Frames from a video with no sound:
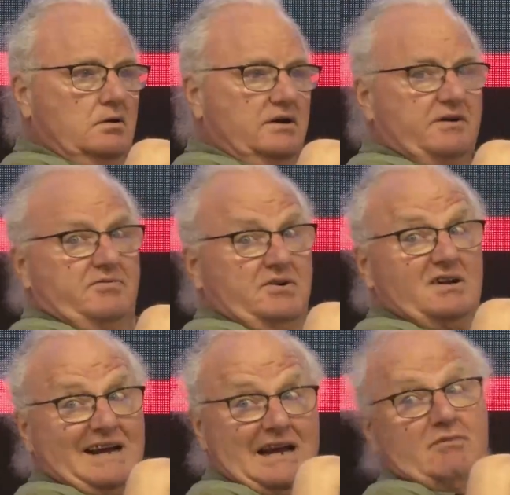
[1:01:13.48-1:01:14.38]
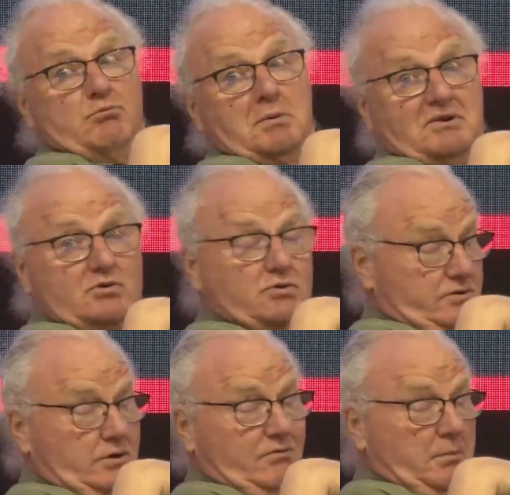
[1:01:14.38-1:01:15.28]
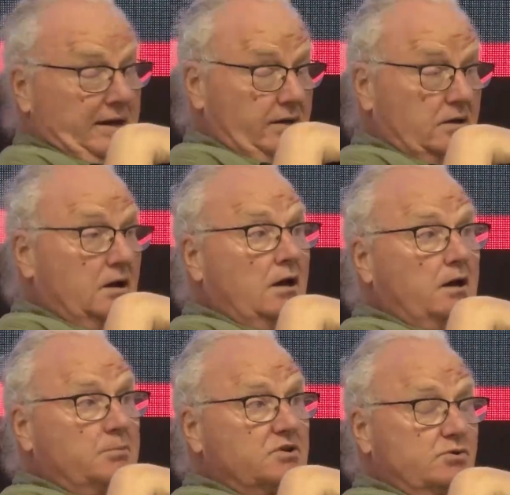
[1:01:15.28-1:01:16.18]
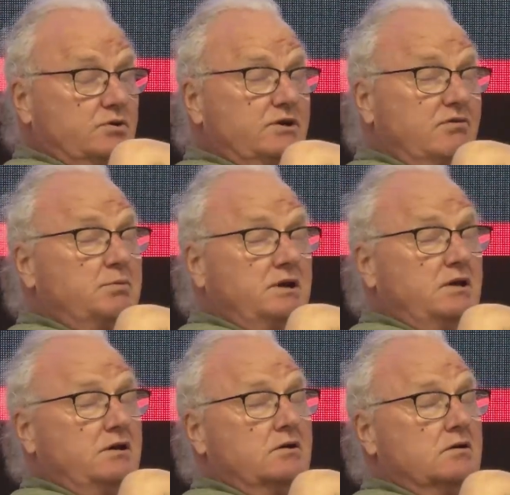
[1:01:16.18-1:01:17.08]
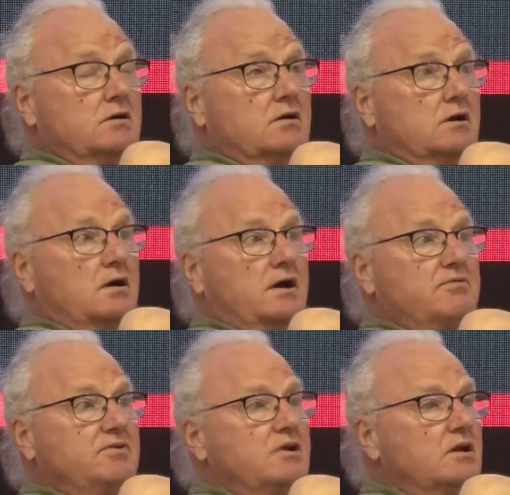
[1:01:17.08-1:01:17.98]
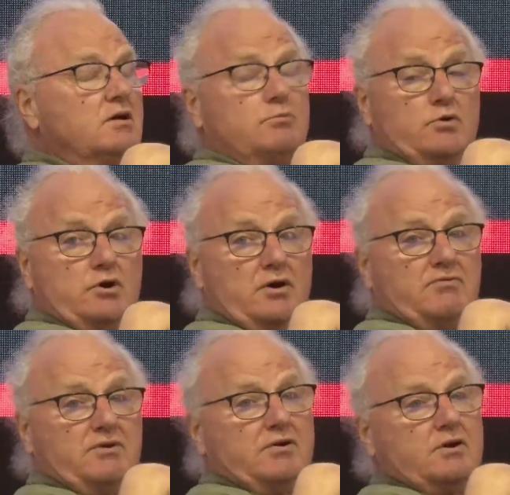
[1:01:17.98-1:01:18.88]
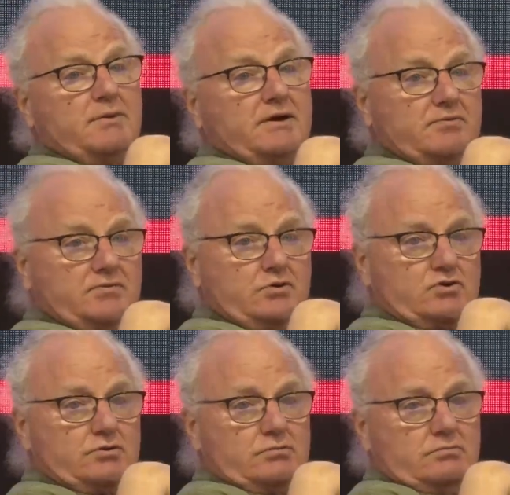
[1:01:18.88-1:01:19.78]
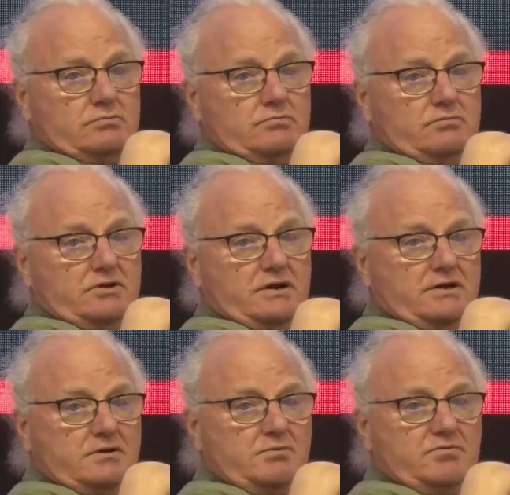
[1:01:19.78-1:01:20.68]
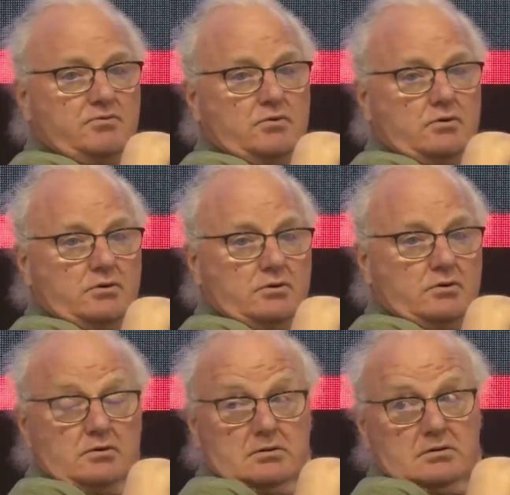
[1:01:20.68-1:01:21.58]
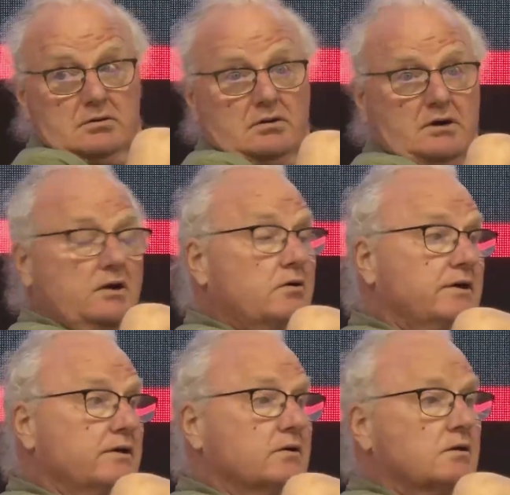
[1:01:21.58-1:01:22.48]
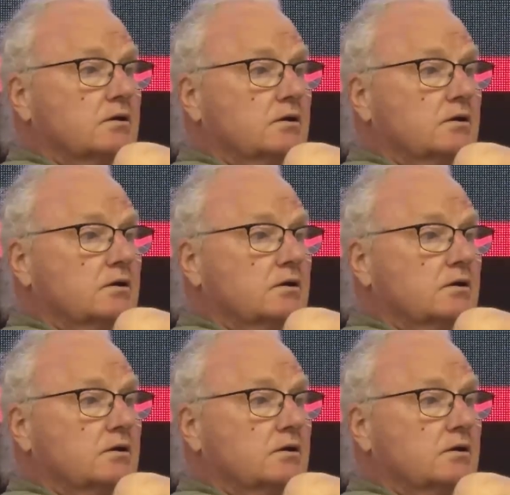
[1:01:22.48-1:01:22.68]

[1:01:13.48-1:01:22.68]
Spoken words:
And I feel like I have probably talked to everybody here, but talking to everybody here, I feel a lot more confident about the future than I did before I got here.